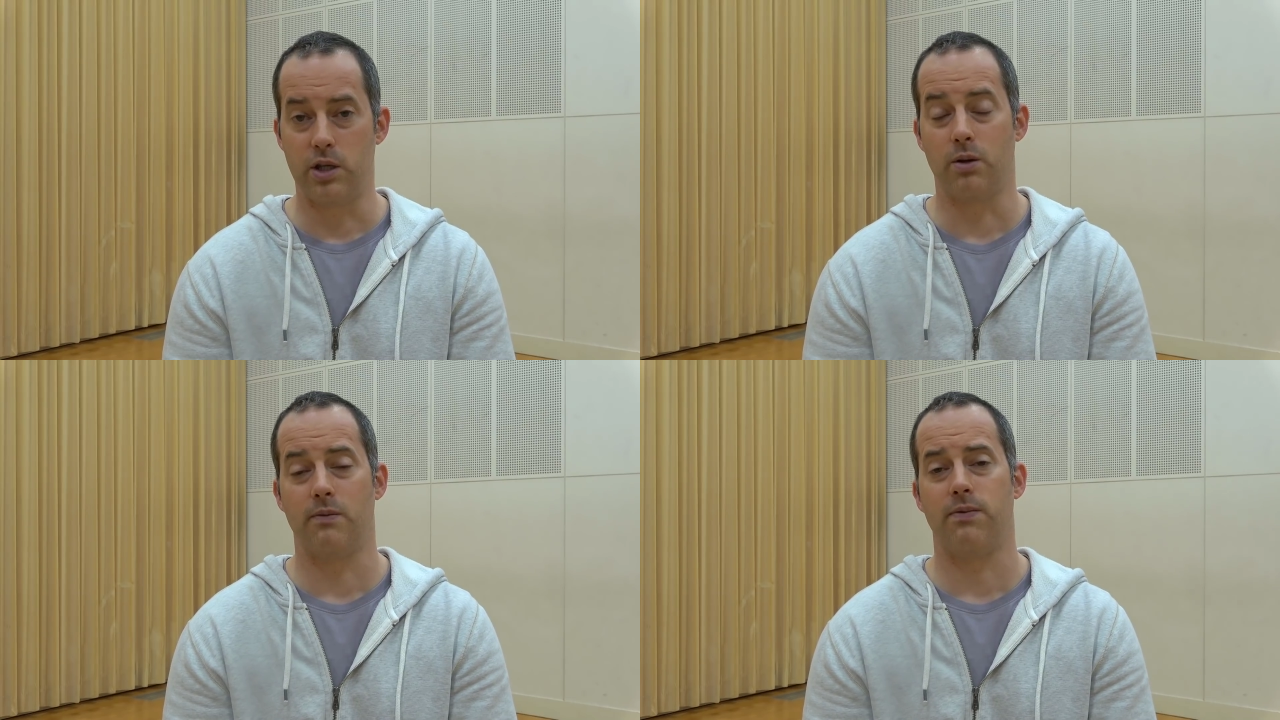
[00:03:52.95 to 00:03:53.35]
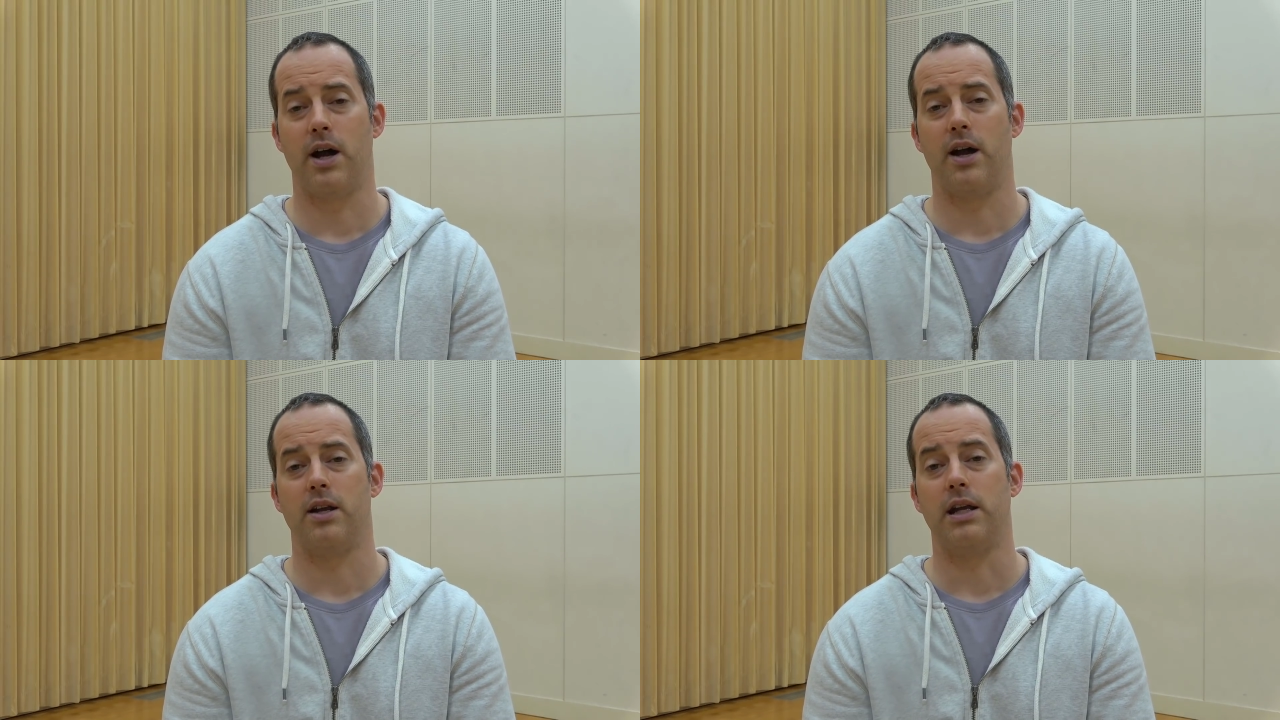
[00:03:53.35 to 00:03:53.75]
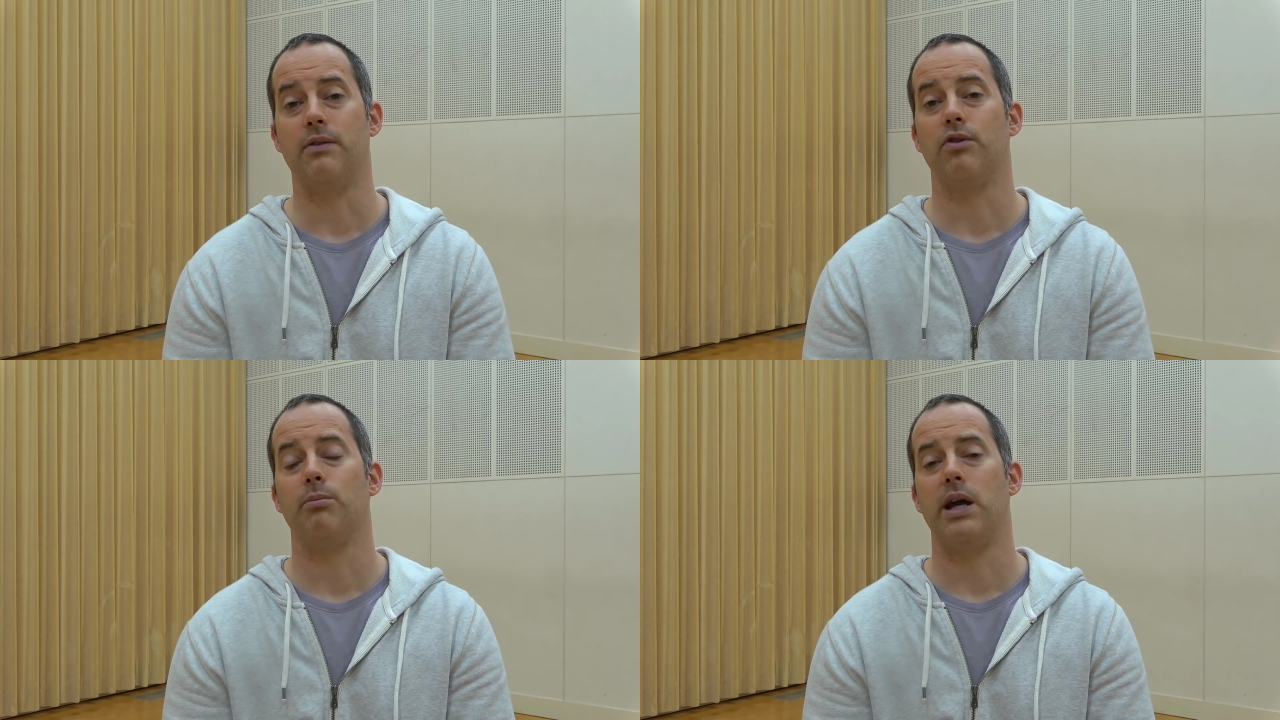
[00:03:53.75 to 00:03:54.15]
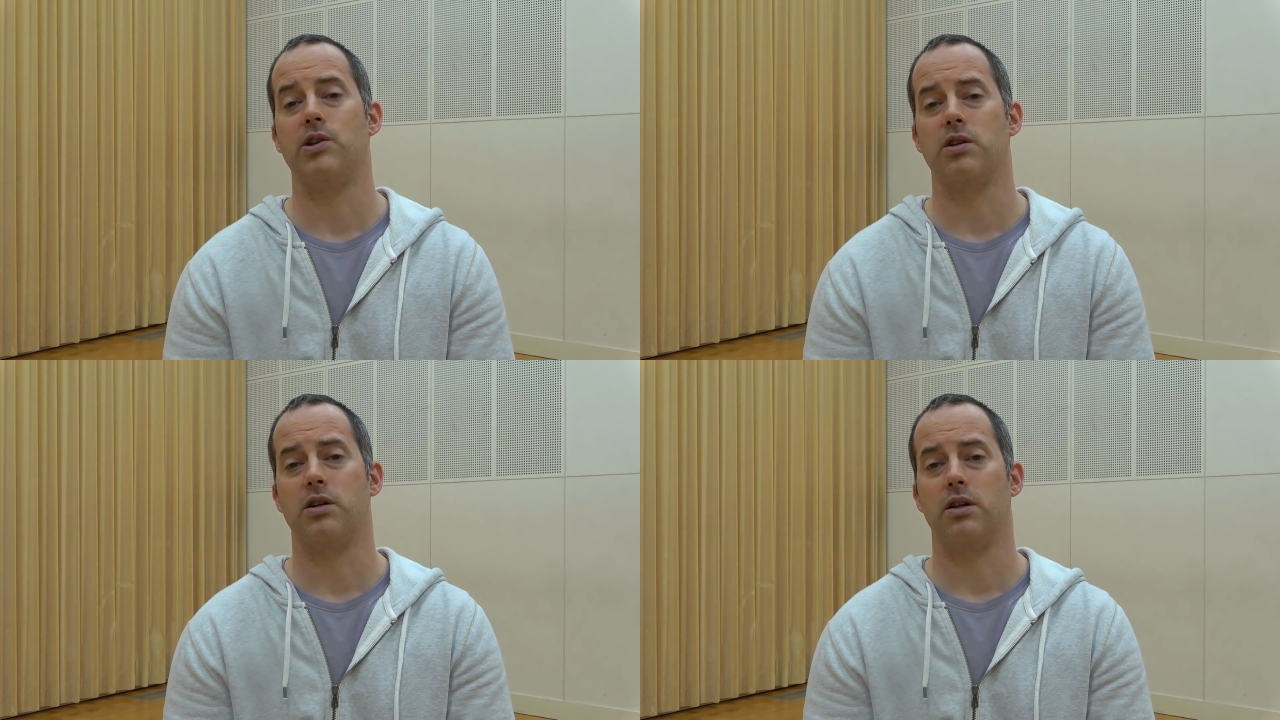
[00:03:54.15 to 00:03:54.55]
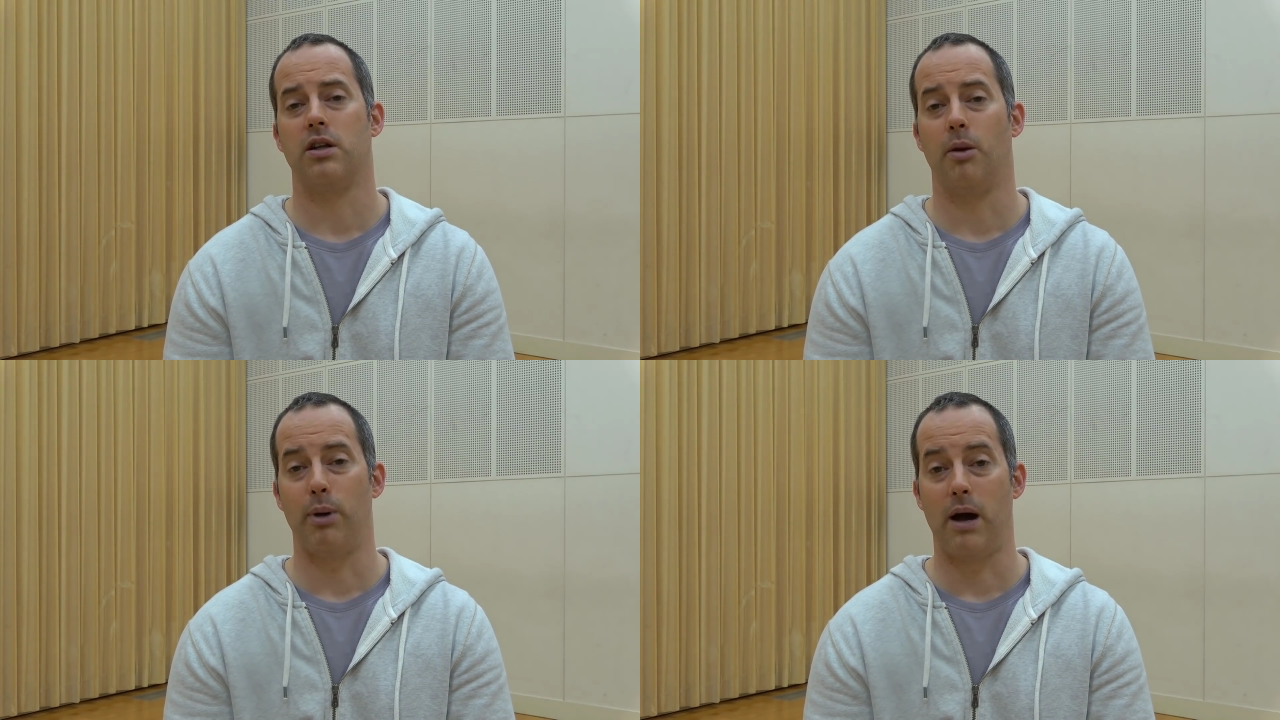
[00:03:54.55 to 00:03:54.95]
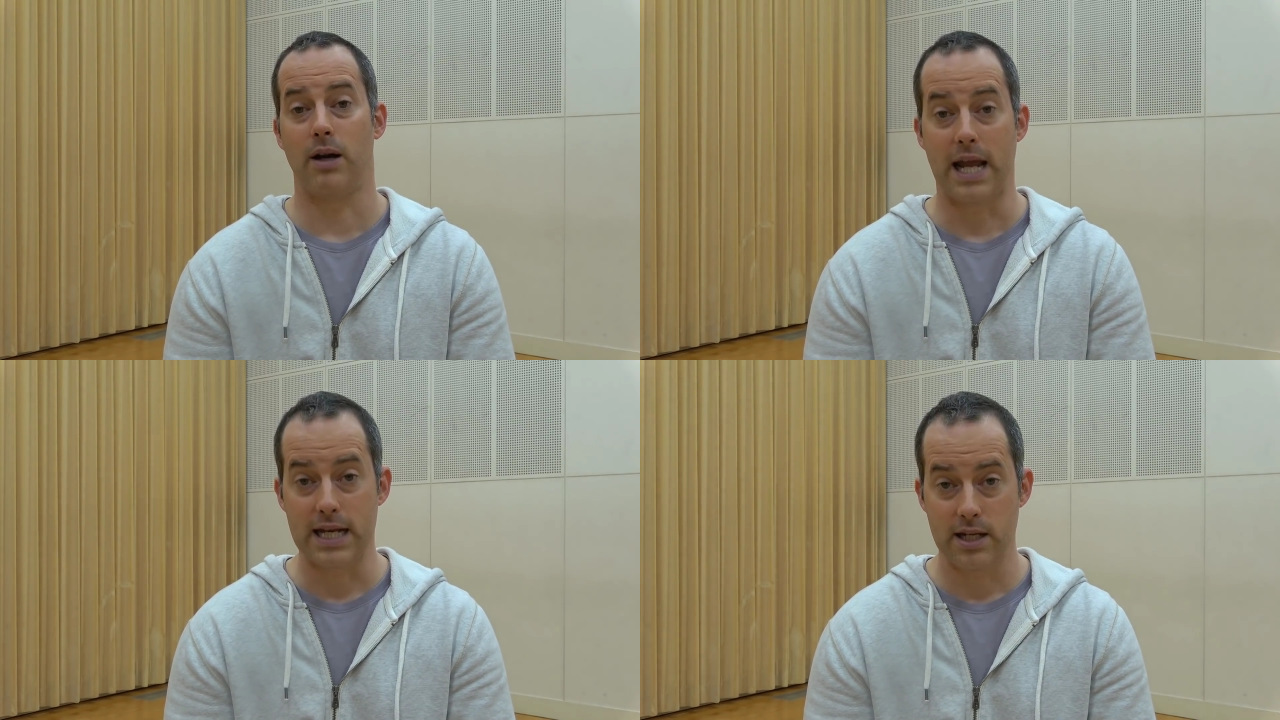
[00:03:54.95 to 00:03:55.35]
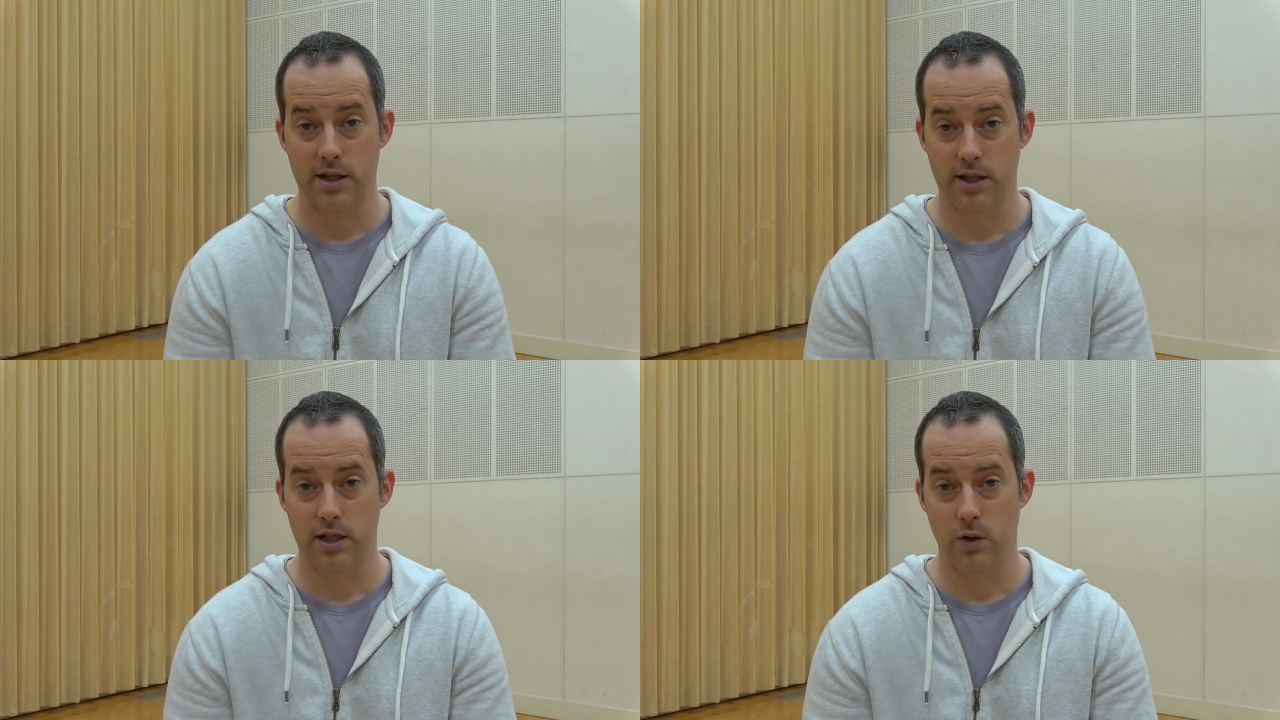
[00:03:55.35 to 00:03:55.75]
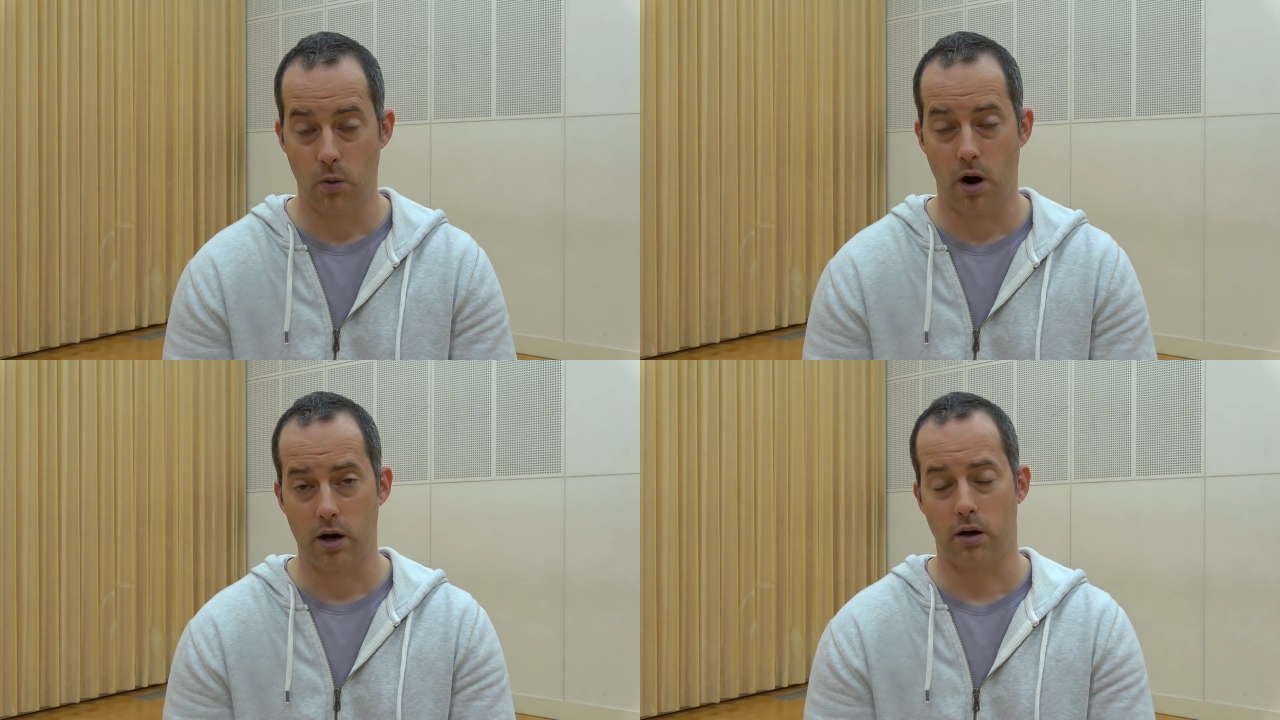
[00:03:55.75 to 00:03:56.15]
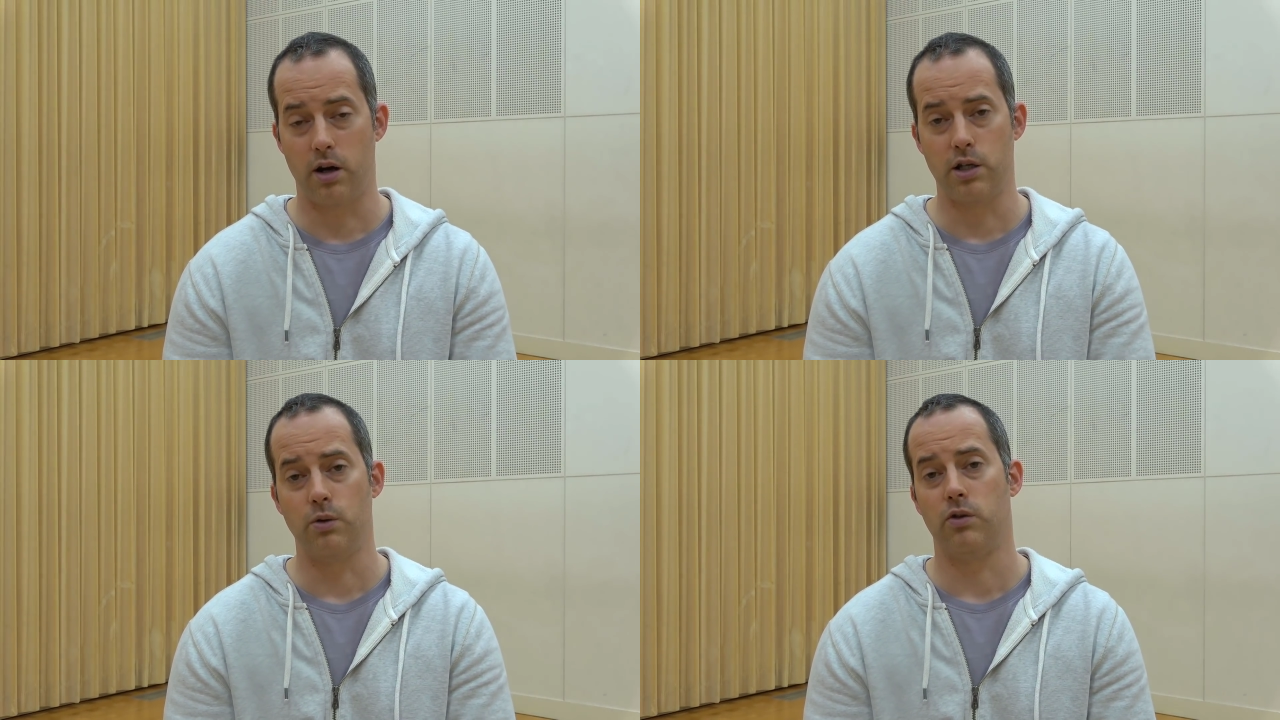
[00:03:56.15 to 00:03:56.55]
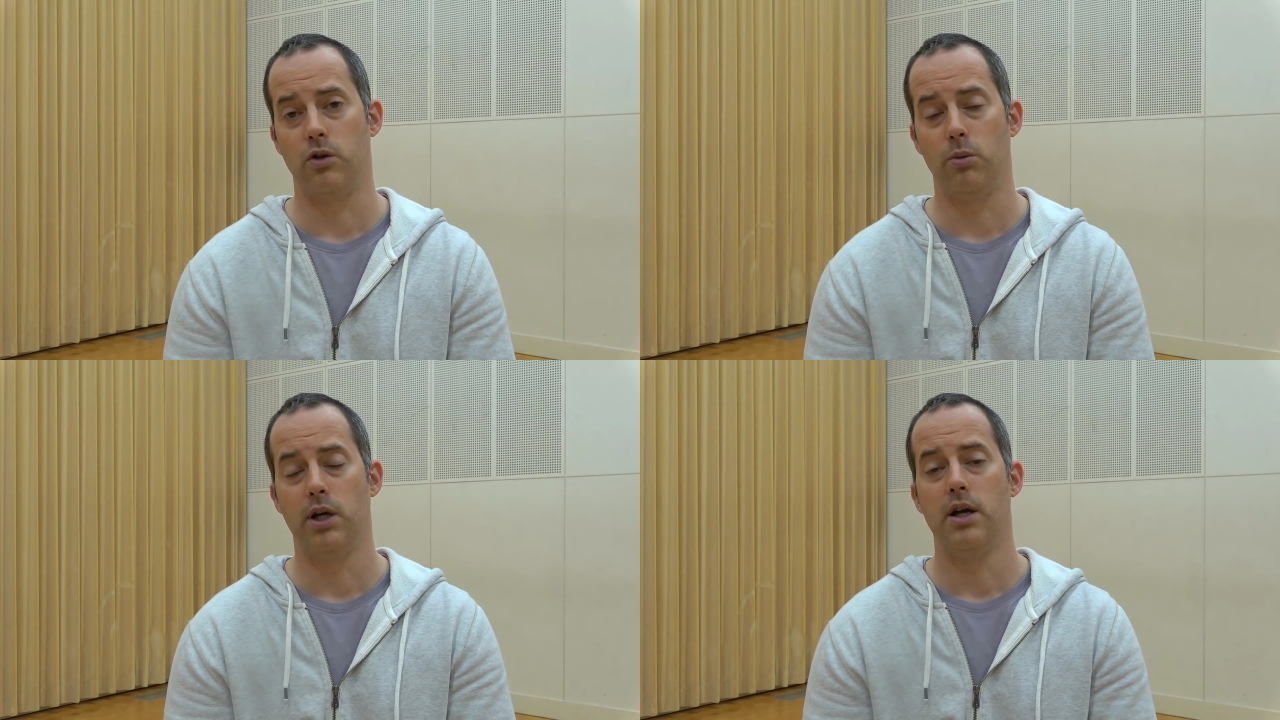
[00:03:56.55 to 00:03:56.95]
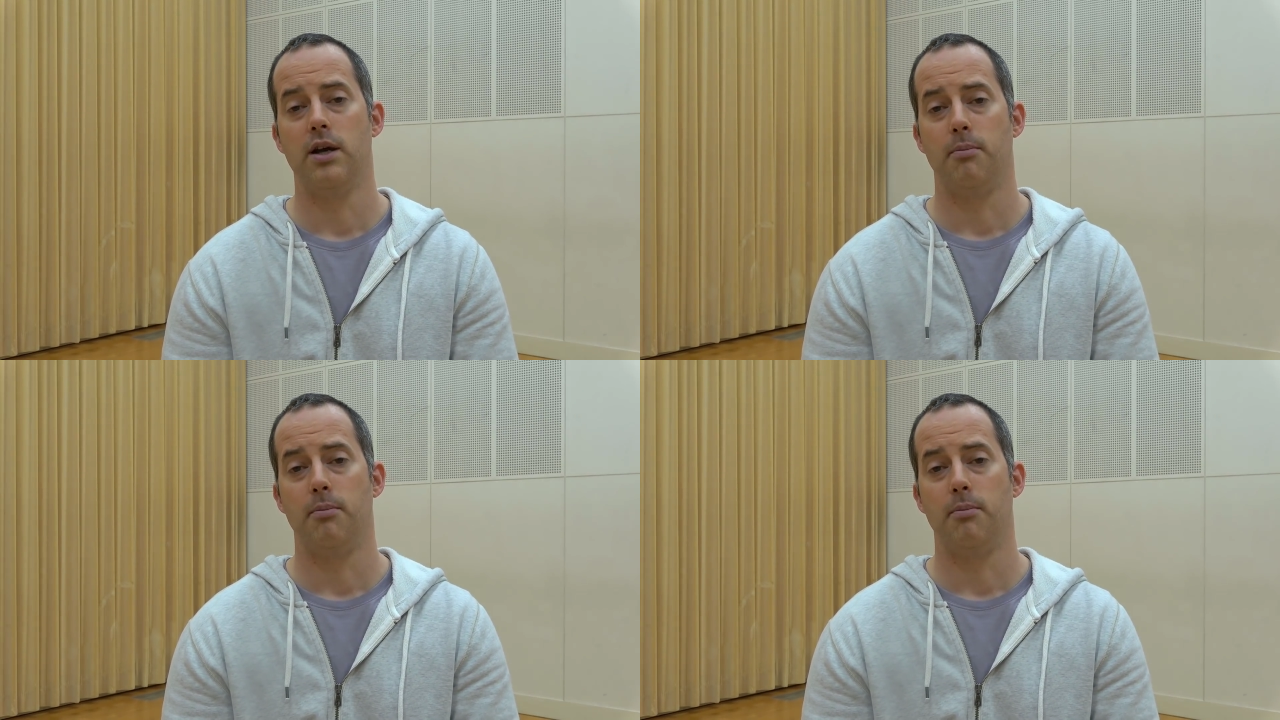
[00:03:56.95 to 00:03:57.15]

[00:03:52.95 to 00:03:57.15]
You can find information about anything you want on YouTube